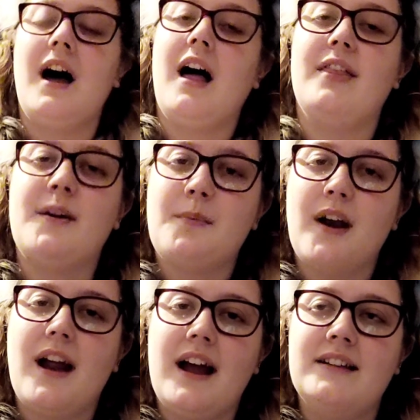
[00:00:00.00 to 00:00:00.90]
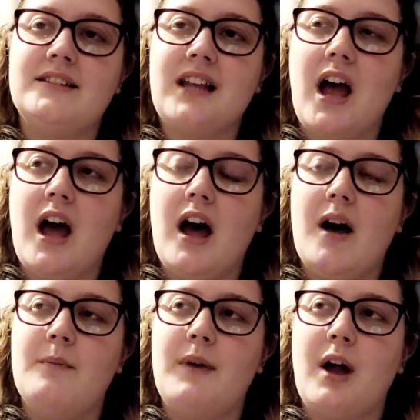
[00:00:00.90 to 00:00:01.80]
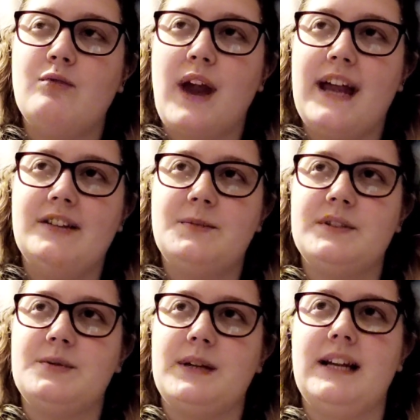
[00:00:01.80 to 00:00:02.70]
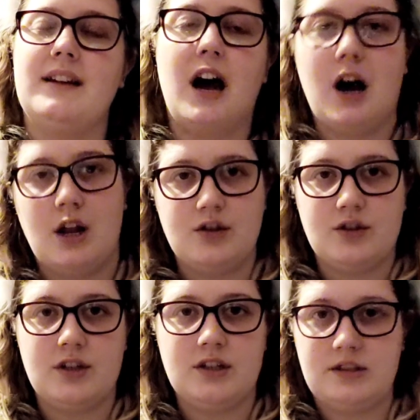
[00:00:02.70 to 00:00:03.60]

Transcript: Other brands range between 100